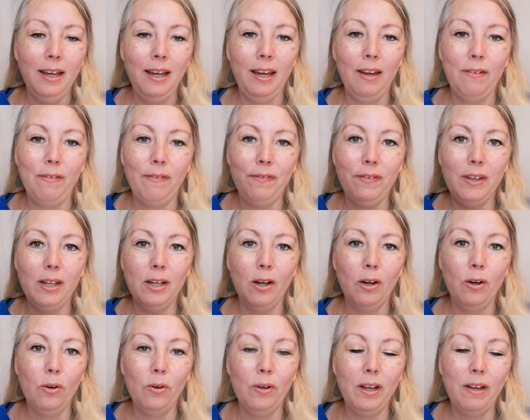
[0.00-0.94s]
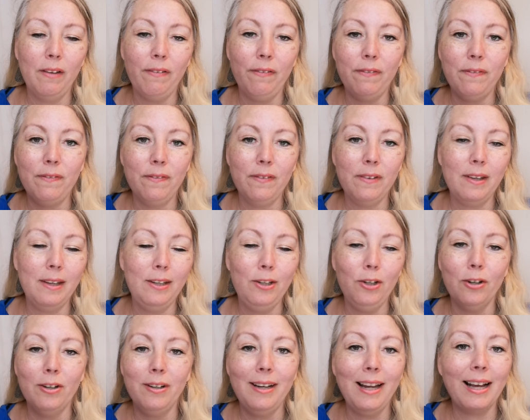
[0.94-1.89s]
If, you know, if in
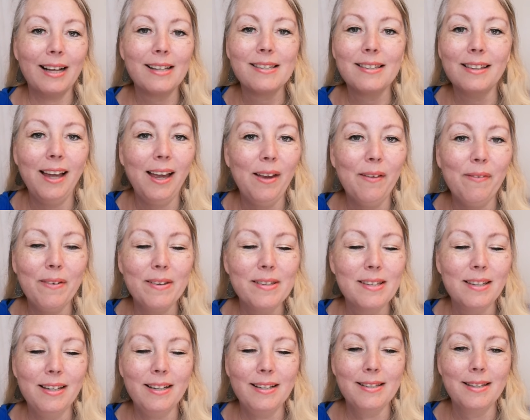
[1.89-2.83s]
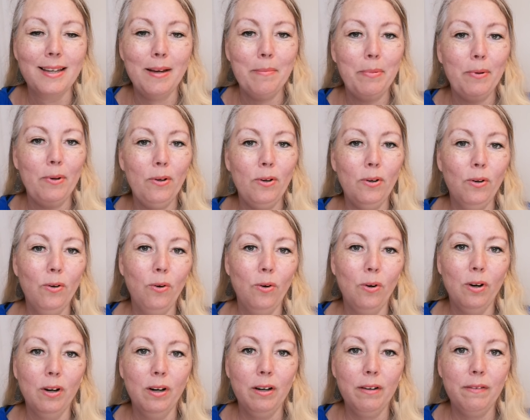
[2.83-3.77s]
your next life as an example
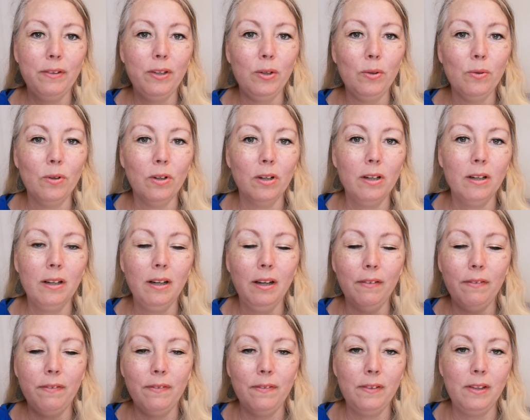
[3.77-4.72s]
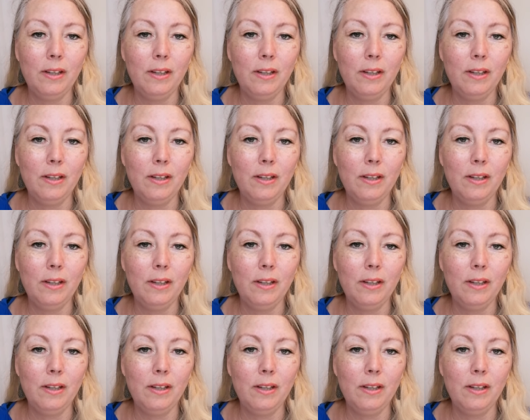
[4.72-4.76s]
or if you were if